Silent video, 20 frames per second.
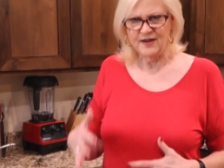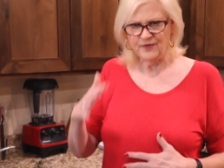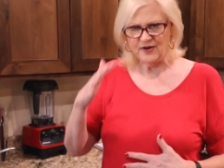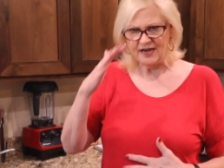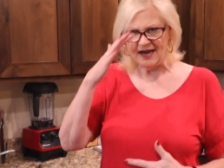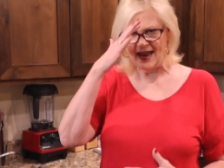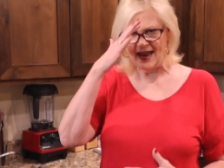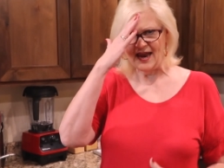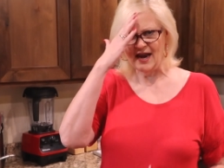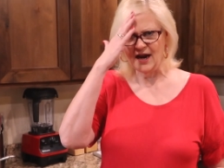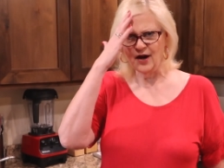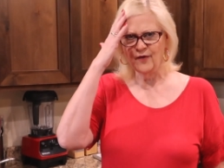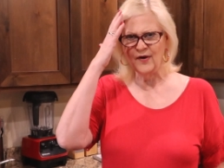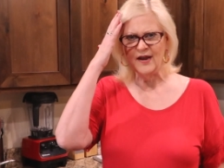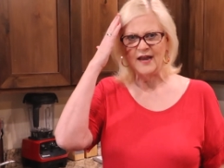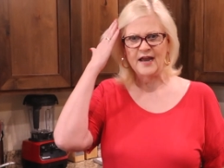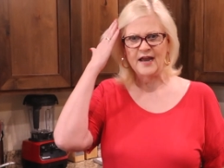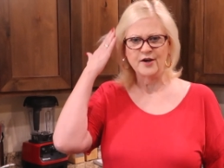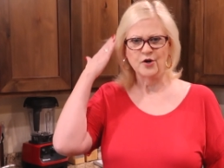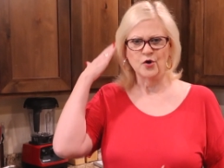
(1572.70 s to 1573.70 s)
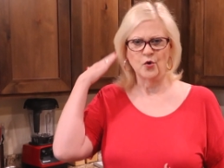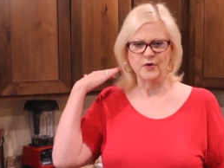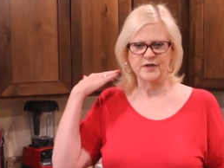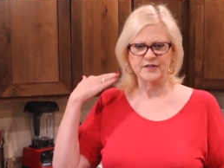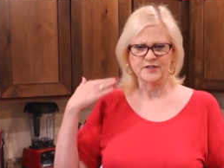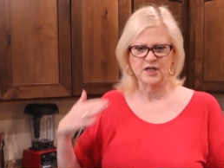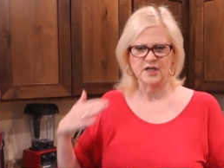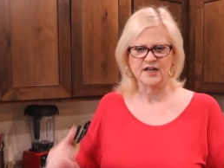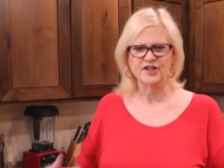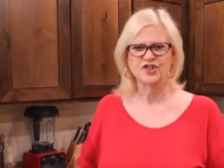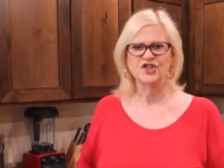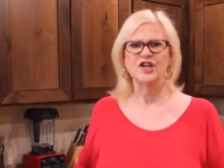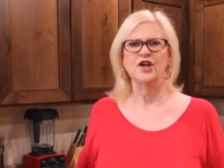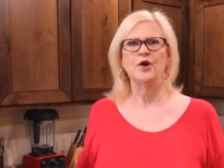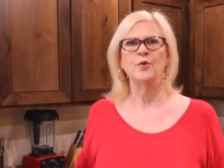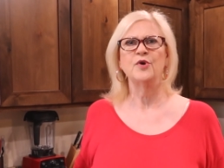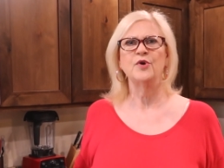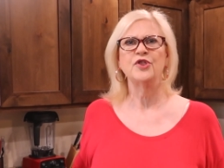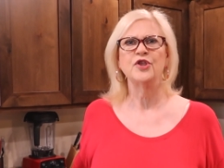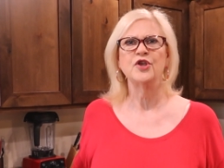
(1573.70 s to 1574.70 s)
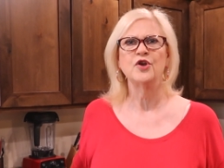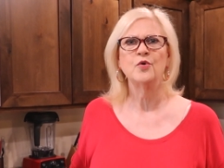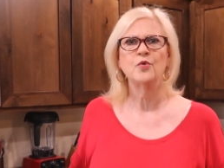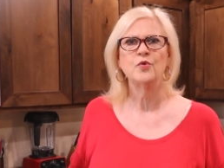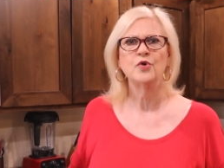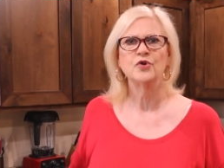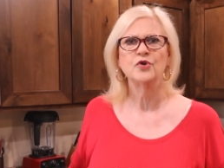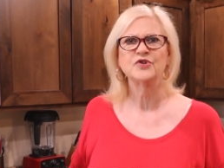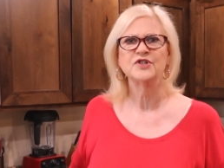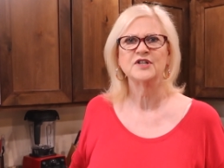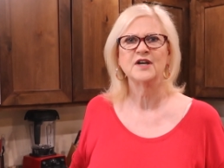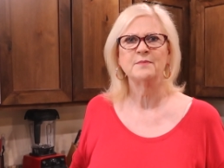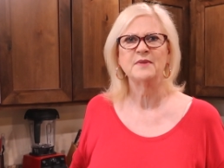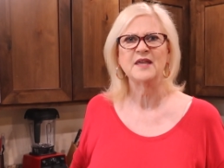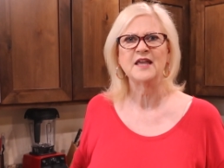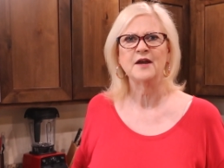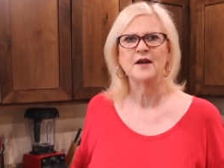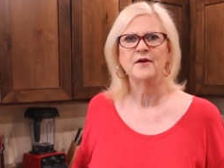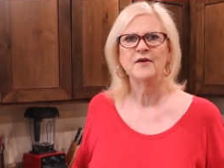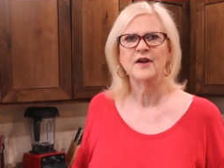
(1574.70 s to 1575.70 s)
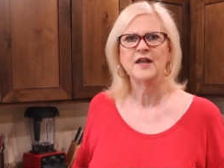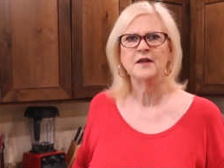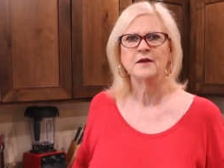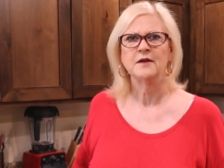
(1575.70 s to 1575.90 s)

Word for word: even Harry, I noticed. Can I share with you your tummy, Harry?